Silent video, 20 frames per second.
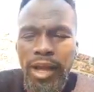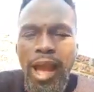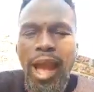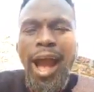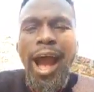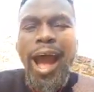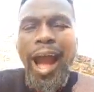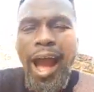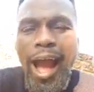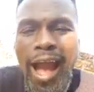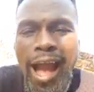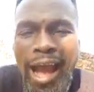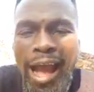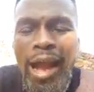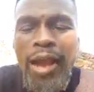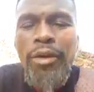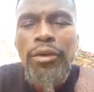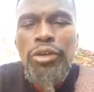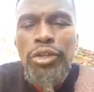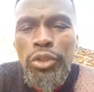
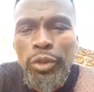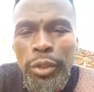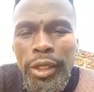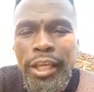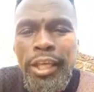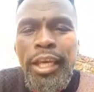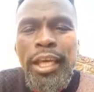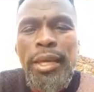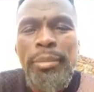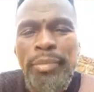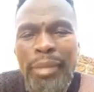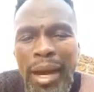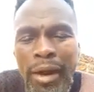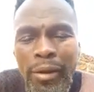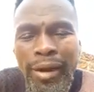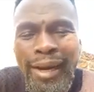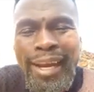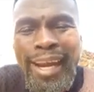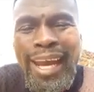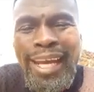How do we keep our
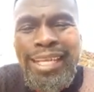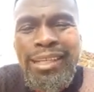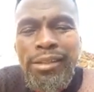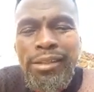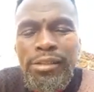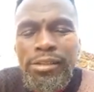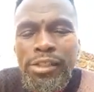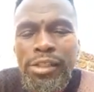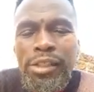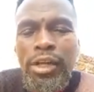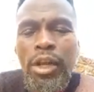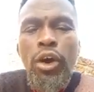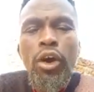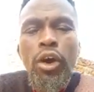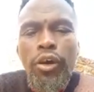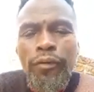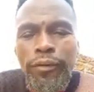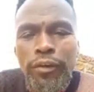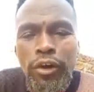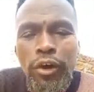kettles
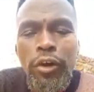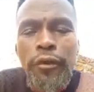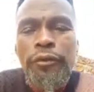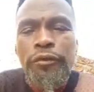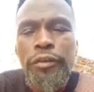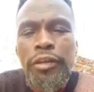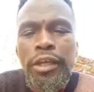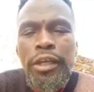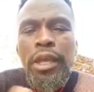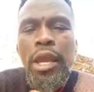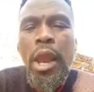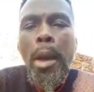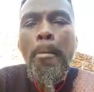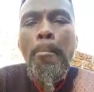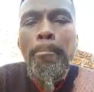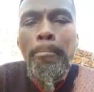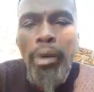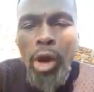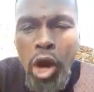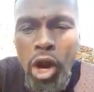of coffee
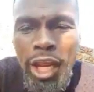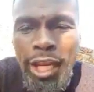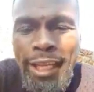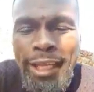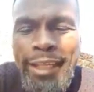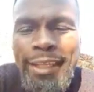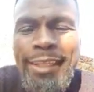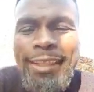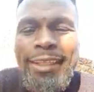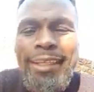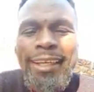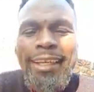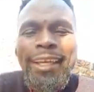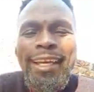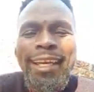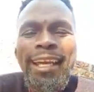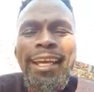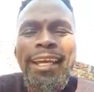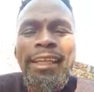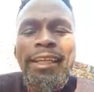boiling
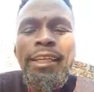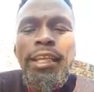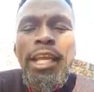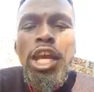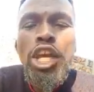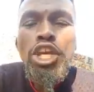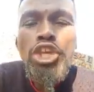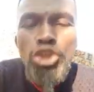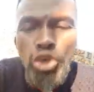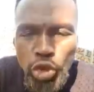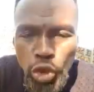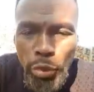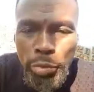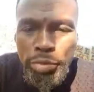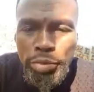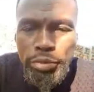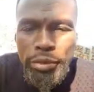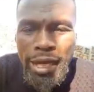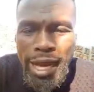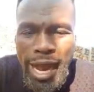in Europe?
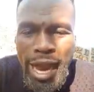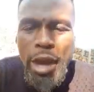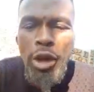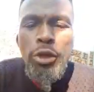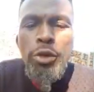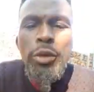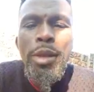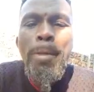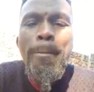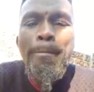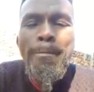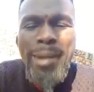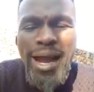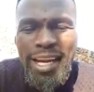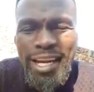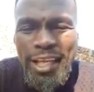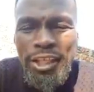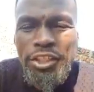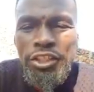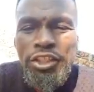How do we
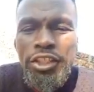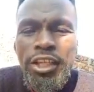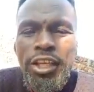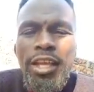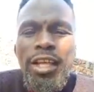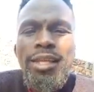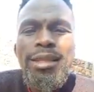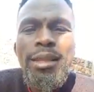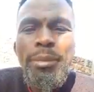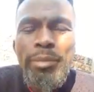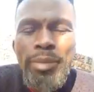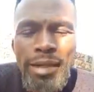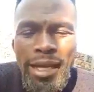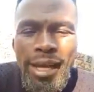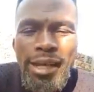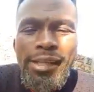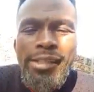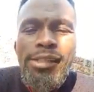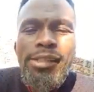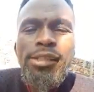manage the
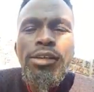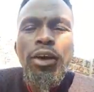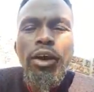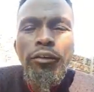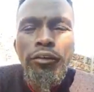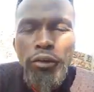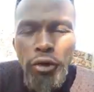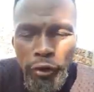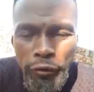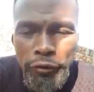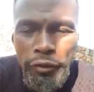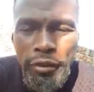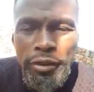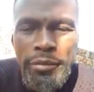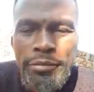price of coffee?